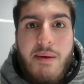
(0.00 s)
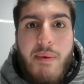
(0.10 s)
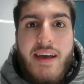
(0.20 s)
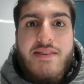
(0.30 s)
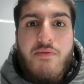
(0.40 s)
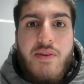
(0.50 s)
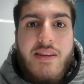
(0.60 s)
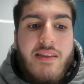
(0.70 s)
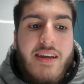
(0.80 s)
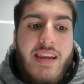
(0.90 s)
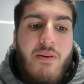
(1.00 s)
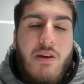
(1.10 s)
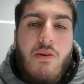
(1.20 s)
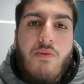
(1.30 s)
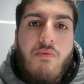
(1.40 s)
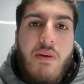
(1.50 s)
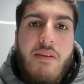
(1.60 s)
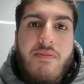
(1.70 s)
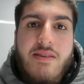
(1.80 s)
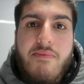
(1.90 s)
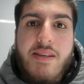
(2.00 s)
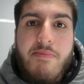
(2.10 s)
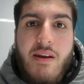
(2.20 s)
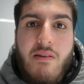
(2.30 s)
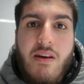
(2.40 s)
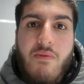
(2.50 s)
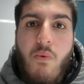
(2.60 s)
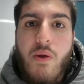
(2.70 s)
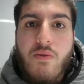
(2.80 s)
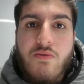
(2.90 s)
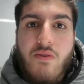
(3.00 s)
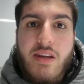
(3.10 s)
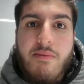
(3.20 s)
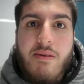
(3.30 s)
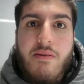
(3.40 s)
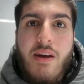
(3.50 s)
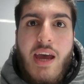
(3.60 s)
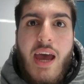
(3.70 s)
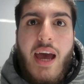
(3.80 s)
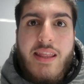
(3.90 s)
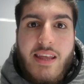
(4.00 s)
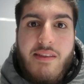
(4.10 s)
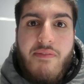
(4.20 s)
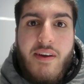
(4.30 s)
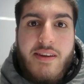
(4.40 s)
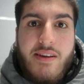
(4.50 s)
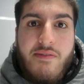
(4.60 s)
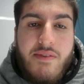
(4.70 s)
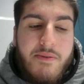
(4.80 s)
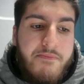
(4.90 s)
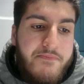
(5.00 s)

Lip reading: But as a reader, they now know the relevance of this paragraph, what you're talking about, and then the finding of it.